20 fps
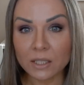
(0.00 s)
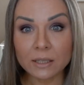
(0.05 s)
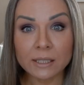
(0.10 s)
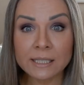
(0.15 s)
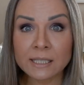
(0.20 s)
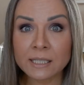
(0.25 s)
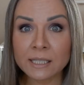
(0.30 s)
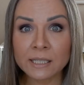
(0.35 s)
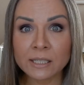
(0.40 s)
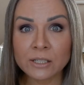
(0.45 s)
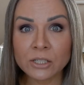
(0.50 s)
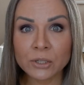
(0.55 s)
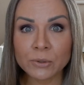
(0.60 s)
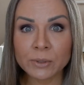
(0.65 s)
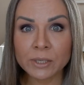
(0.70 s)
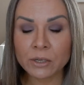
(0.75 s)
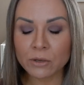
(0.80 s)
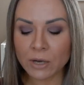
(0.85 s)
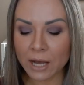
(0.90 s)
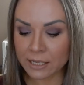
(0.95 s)
Let's get into
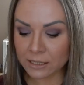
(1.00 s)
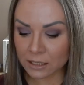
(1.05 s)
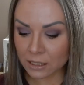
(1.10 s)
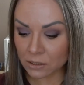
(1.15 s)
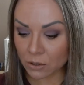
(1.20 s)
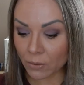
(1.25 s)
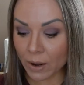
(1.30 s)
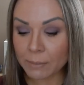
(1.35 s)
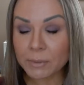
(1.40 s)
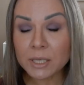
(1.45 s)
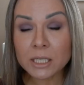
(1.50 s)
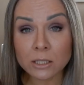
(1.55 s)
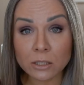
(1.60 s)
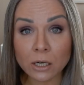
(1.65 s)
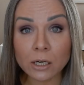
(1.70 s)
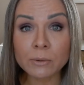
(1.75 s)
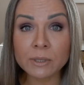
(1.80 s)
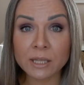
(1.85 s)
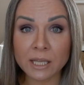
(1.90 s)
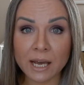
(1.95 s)
it, you guys. So I'm gonna
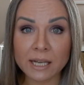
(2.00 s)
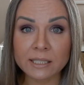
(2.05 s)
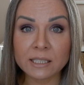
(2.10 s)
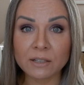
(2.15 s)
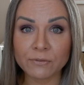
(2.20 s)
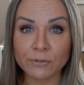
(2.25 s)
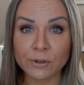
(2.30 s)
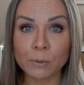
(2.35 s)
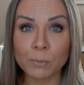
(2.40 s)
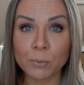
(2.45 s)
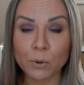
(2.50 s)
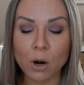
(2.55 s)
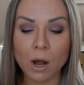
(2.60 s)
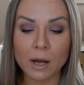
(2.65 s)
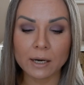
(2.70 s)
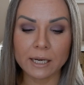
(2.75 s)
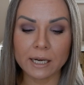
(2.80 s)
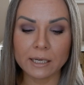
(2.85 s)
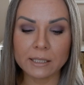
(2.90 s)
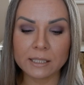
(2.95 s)
start with the Eskafil
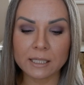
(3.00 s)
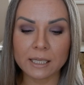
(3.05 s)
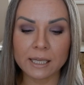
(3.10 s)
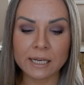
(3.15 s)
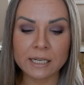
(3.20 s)
products.